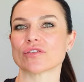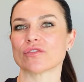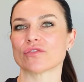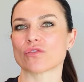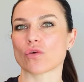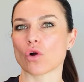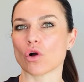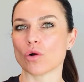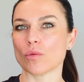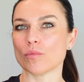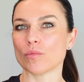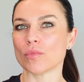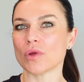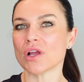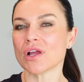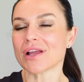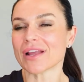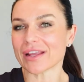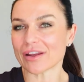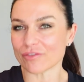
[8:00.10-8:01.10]
from
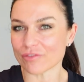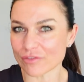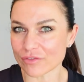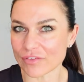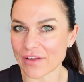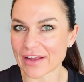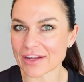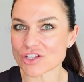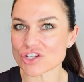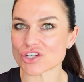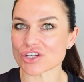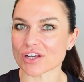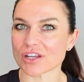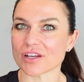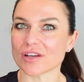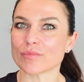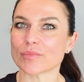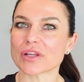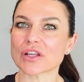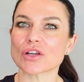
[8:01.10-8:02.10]

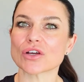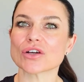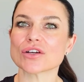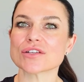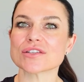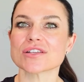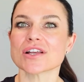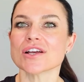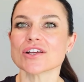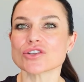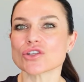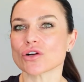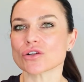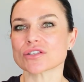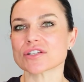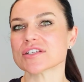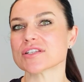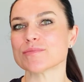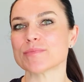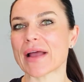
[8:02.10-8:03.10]
infection, because
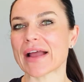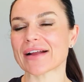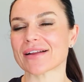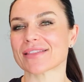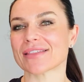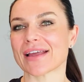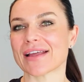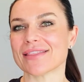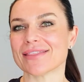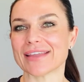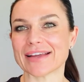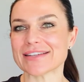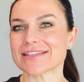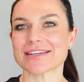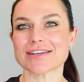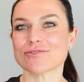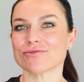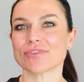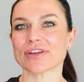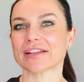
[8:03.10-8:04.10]
doctors back then, they
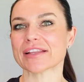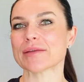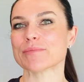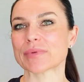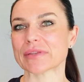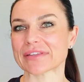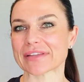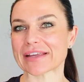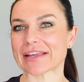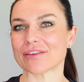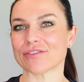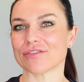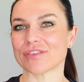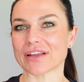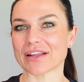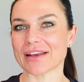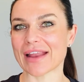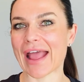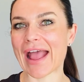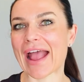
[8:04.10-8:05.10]
didn't really believe
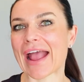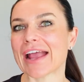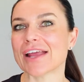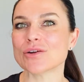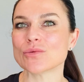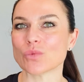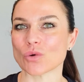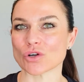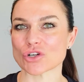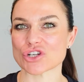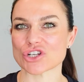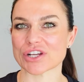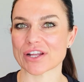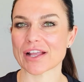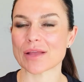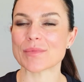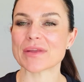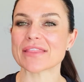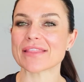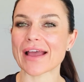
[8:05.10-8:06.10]
in hand washing.
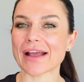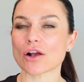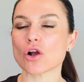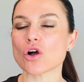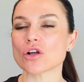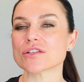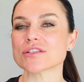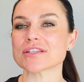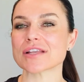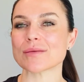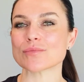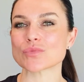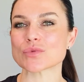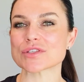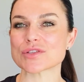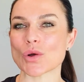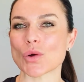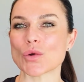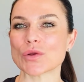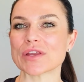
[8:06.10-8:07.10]
I mean, that concept
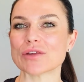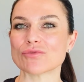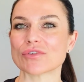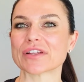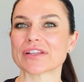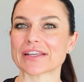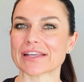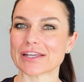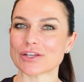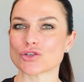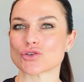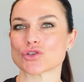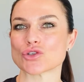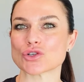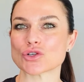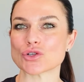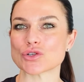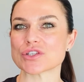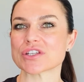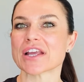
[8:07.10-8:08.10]
was only really
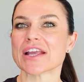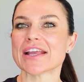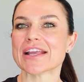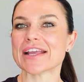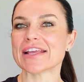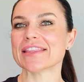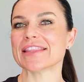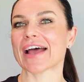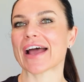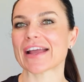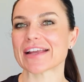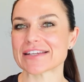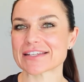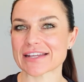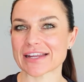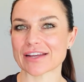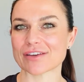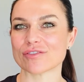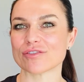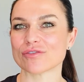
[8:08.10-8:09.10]
introduced in the
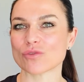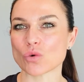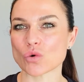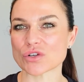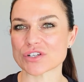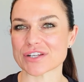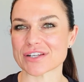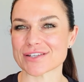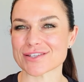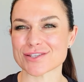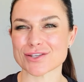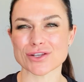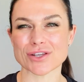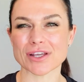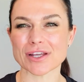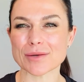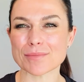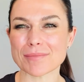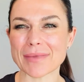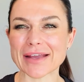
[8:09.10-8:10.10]
1840s. So you
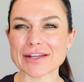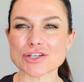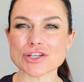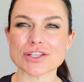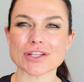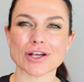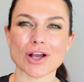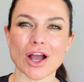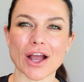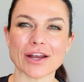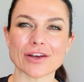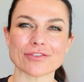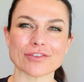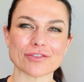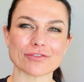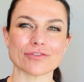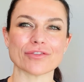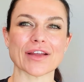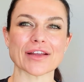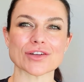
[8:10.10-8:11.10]
can imagine the kind of
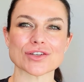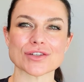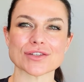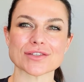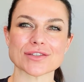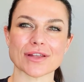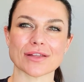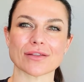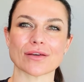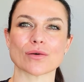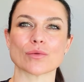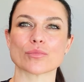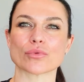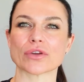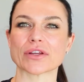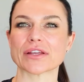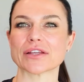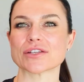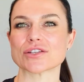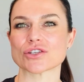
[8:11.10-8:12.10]
infections that they were
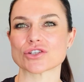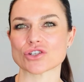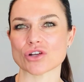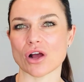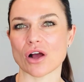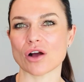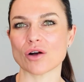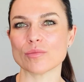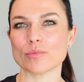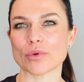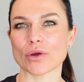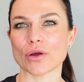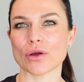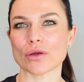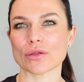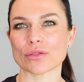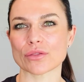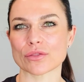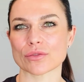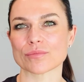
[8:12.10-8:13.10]
bringing to
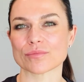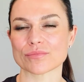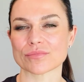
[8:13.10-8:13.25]
childbirth.